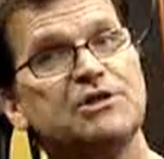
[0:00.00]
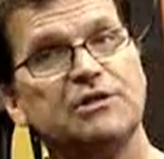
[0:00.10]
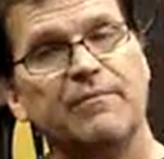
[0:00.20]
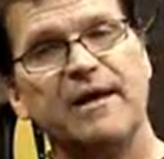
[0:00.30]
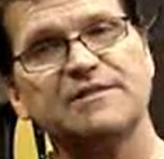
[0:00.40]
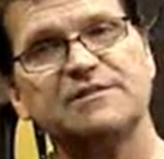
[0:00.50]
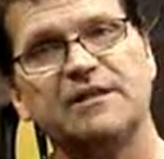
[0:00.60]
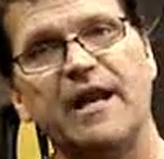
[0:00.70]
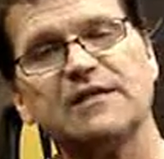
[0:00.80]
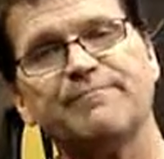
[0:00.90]
The
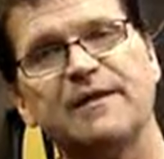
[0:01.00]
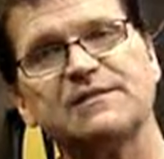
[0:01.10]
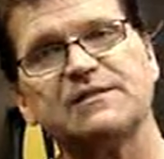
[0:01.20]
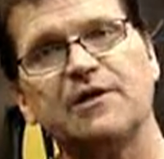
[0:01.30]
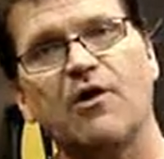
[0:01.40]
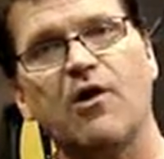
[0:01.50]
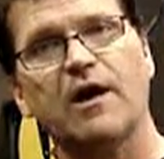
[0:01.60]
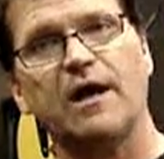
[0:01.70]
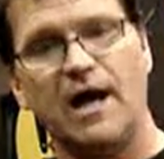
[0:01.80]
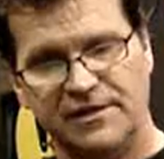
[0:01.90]
next best thing to
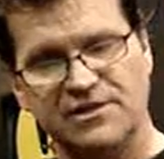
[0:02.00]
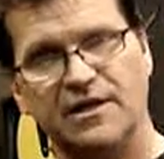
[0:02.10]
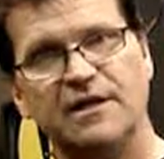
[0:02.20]
argon is